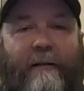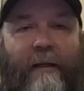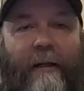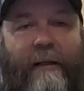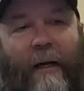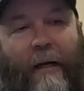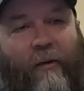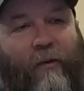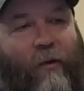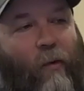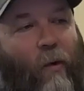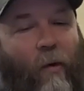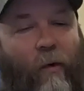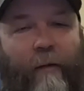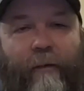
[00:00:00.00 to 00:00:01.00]
that down the
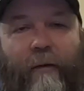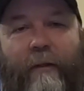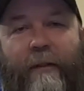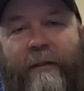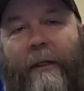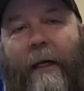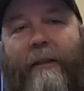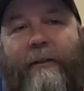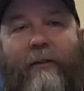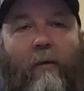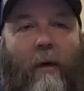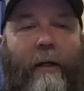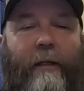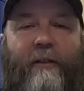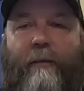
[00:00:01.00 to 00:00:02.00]
road, if you decide you
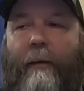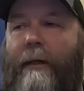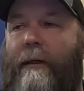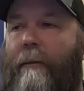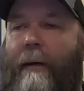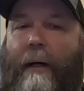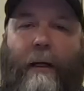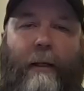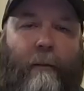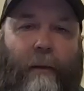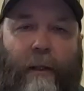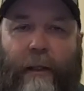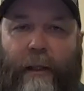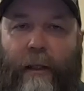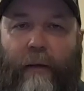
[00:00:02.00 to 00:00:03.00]
want to spend a pile of
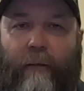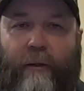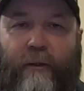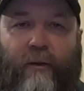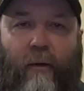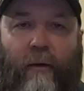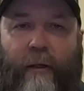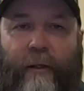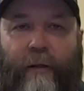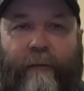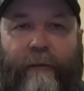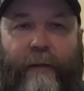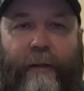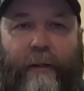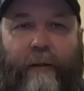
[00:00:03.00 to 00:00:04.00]
money on restoring your
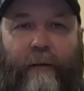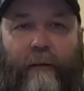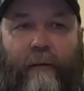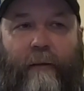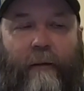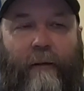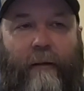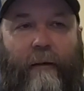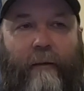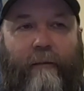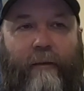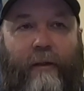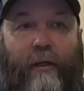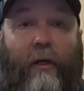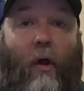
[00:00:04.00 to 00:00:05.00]
vehicle,
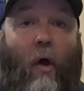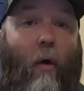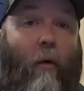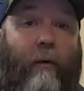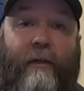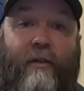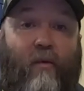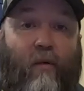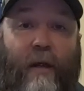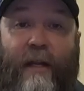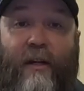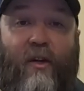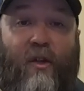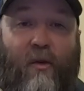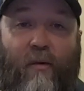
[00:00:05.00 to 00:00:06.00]
you can always
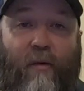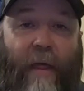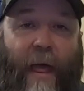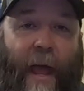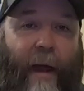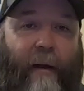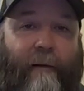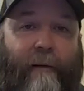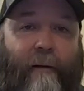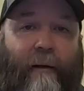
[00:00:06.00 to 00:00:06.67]
redo that.